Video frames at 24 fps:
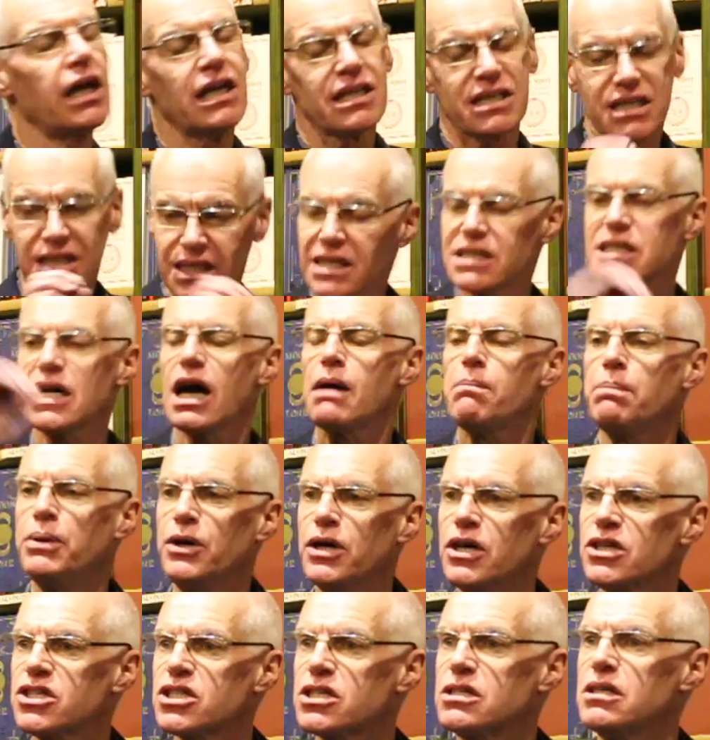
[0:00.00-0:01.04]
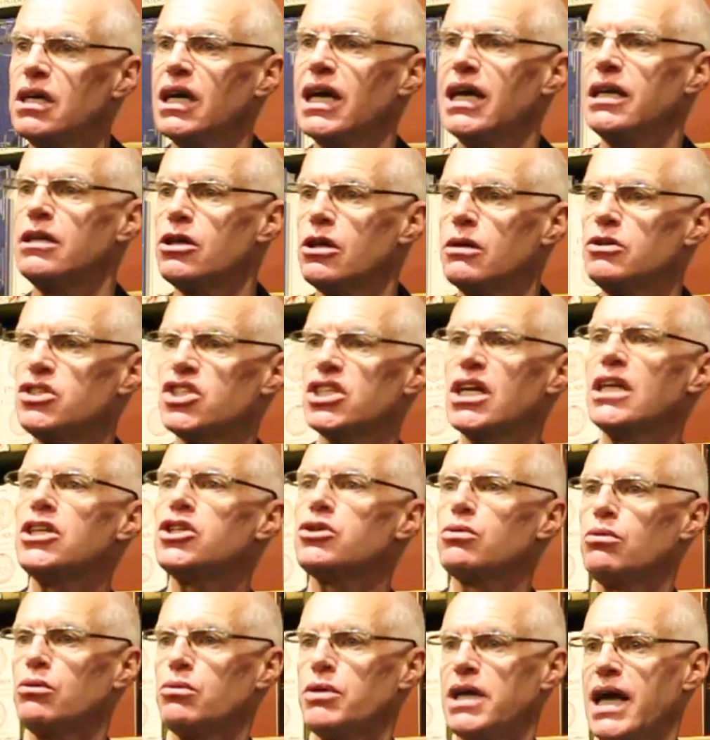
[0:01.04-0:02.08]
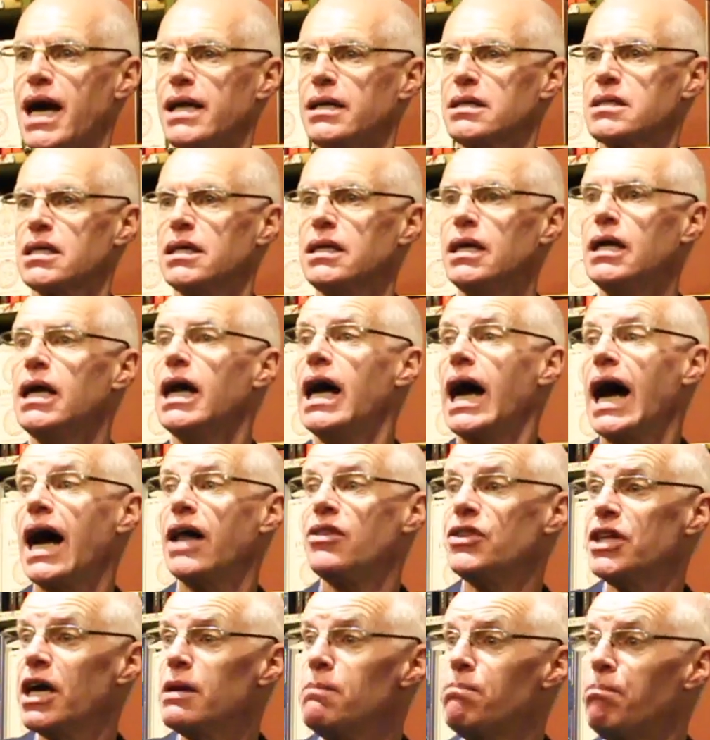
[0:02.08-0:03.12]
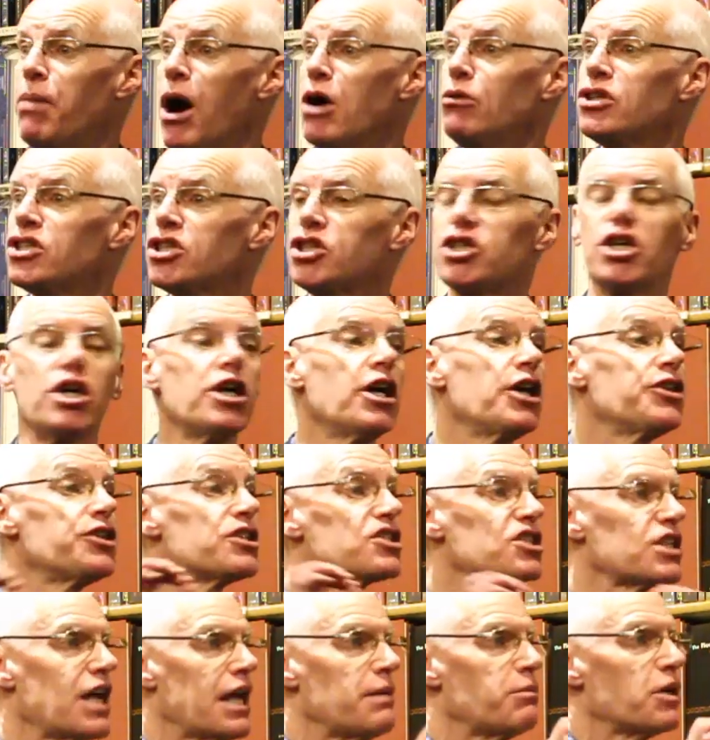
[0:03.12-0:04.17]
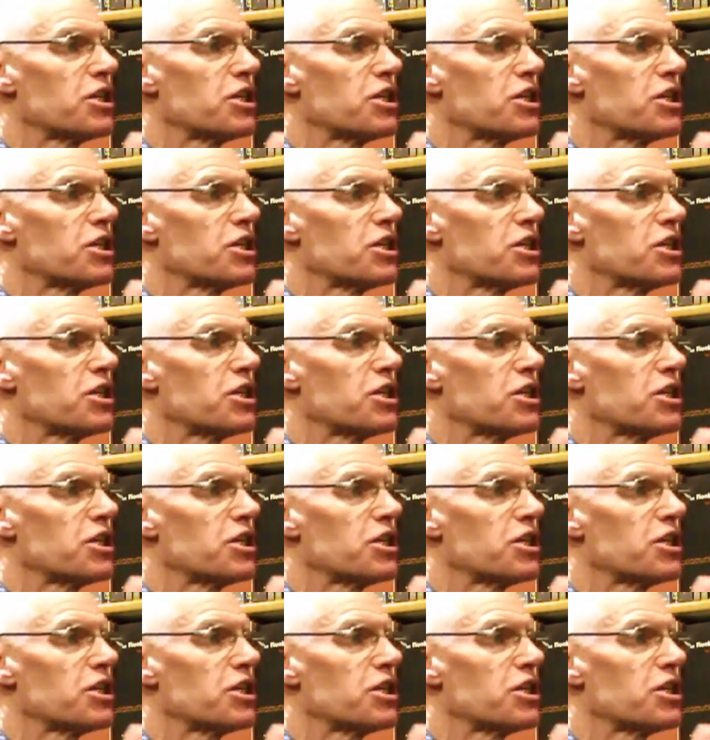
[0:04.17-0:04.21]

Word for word: sees that person in consensual reality, and they both share the same